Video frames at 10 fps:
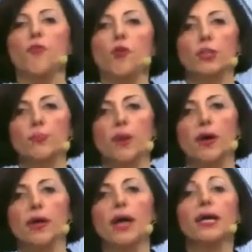the
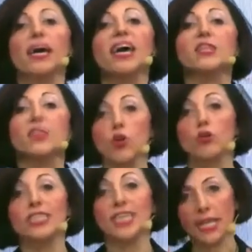product, a
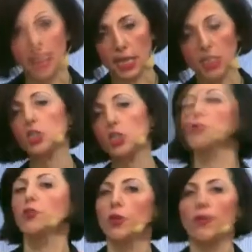thirteen inch,
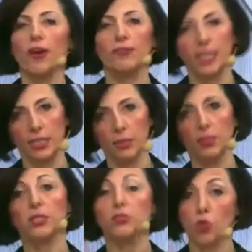thirty-five centimeter,
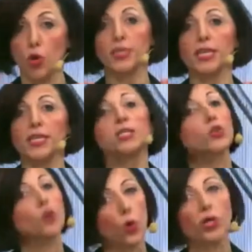thirteen inch
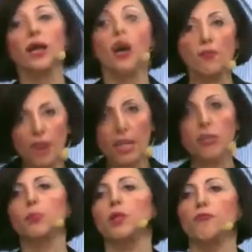coil
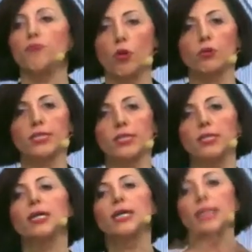available for the
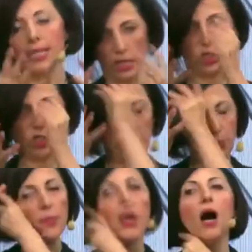Legend.
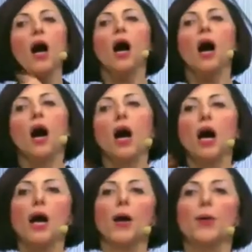
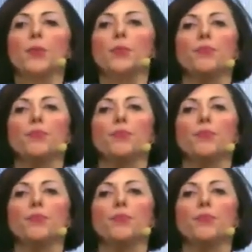Um,